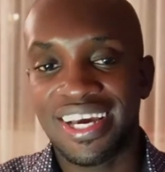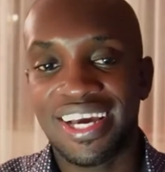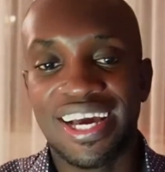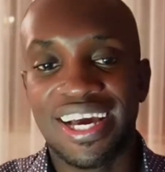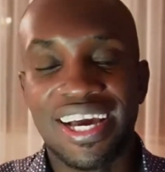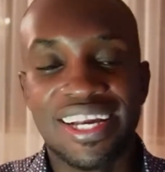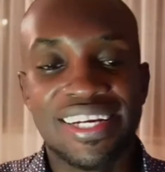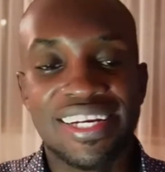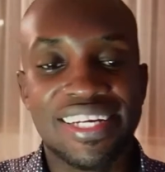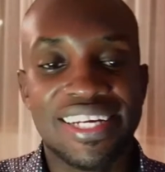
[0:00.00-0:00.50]

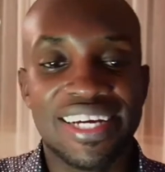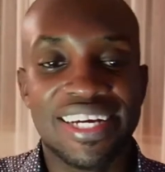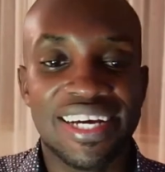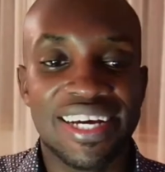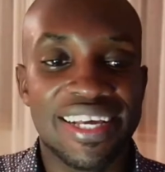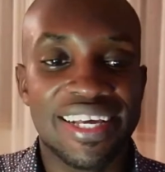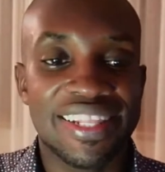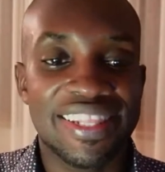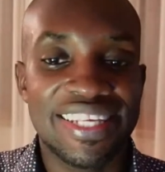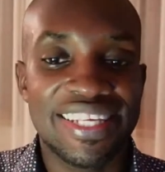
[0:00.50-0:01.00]
And
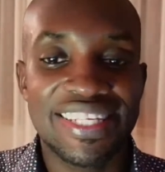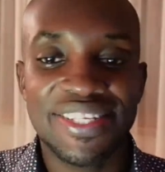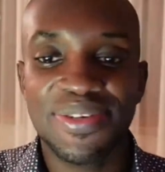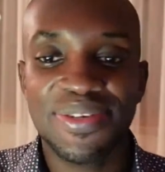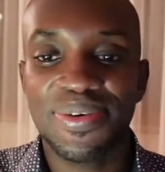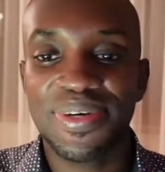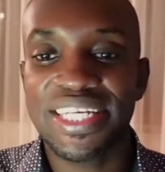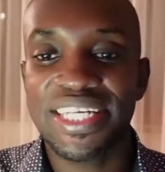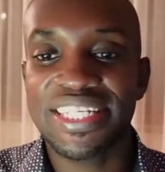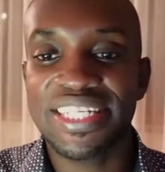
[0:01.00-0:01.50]
this
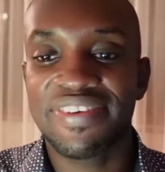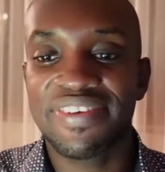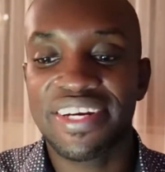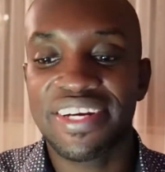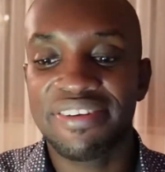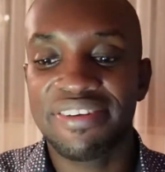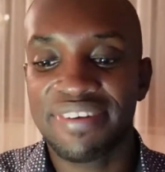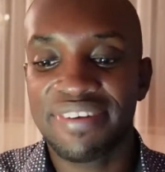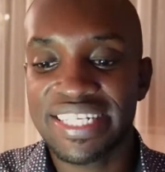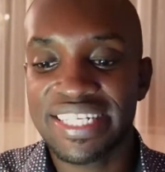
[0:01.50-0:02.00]
story is very
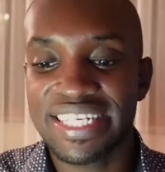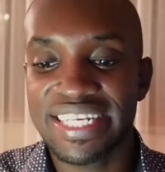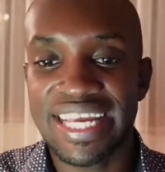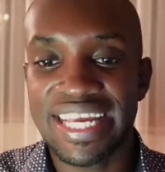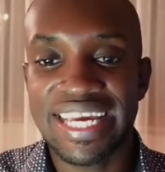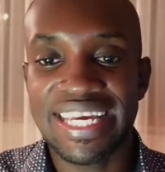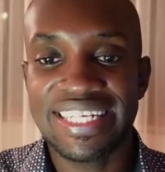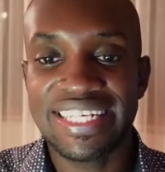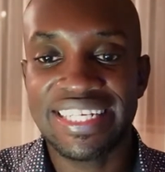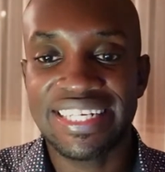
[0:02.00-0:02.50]

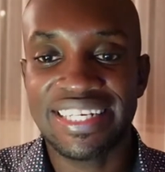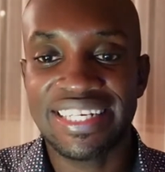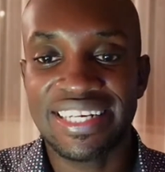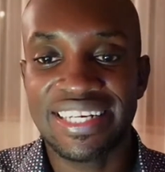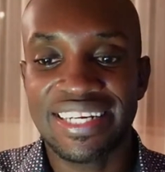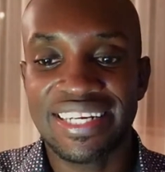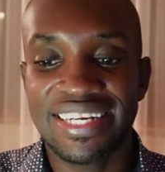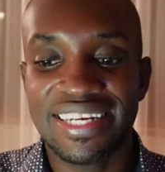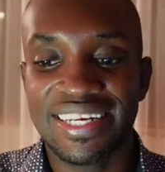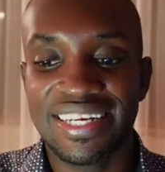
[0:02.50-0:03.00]
fascinating.
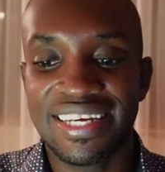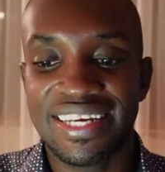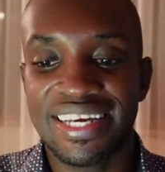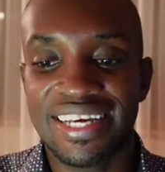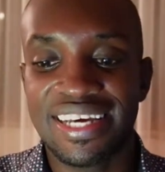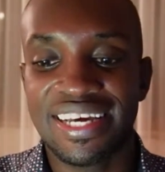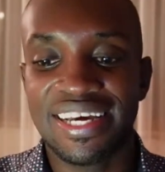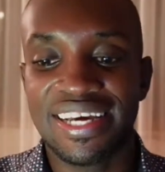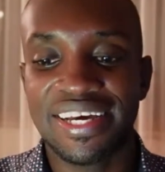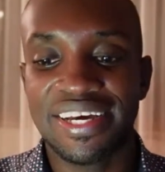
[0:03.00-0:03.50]

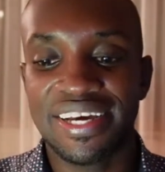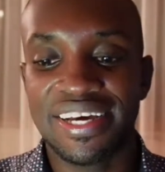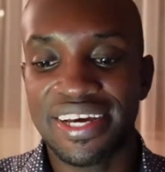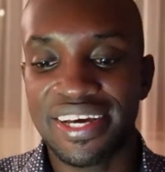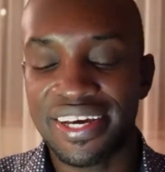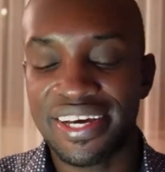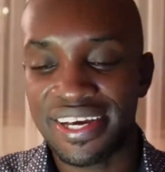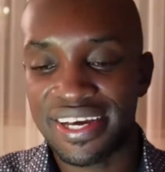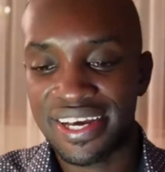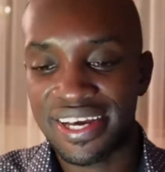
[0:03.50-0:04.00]

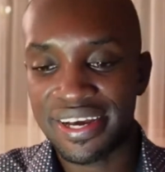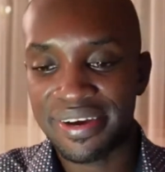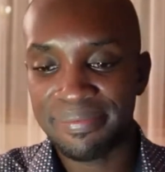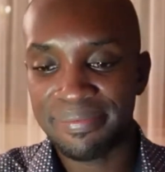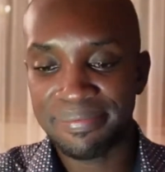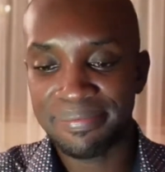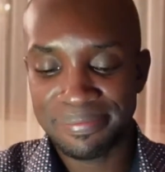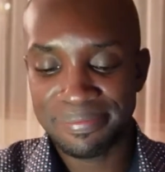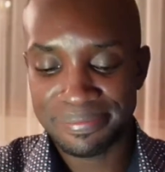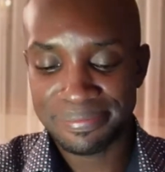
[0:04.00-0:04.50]

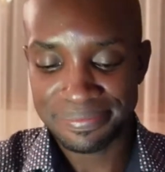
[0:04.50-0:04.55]
Um,